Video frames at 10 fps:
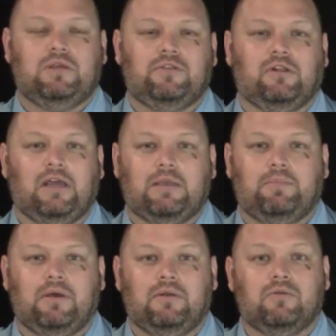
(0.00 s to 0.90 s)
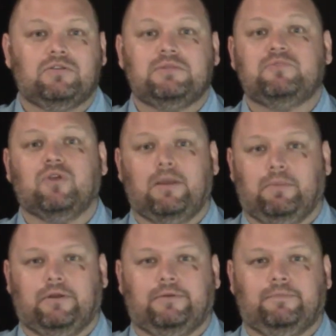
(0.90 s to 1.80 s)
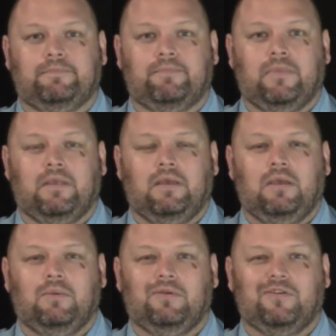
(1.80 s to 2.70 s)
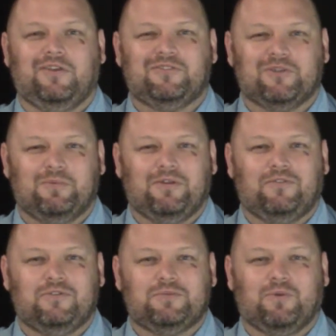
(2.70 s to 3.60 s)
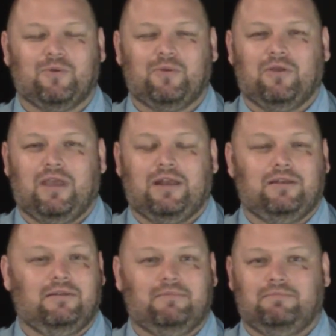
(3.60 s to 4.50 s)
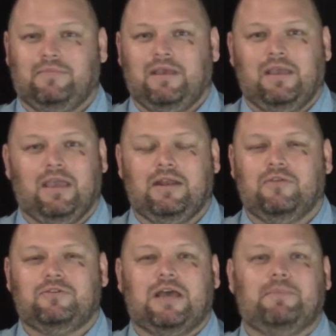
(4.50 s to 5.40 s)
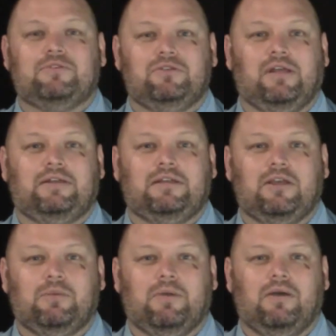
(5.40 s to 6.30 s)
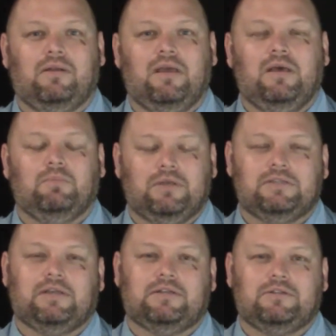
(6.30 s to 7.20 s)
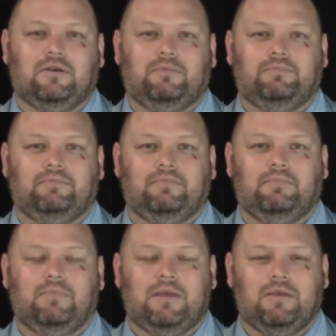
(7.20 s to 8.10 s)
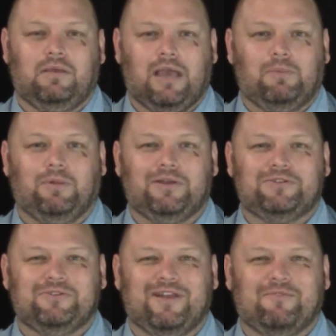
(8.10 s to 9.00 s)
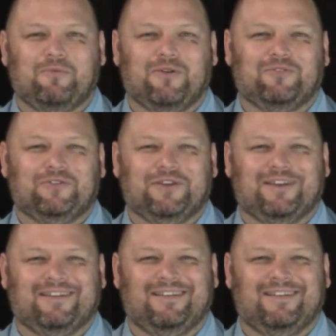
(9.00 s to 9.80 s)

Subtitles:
we hit the like button or the subscribe button. We thank you so much for your support, and any other topics you'd like to hear about, please let us know. May God bless you and have a wonderful day.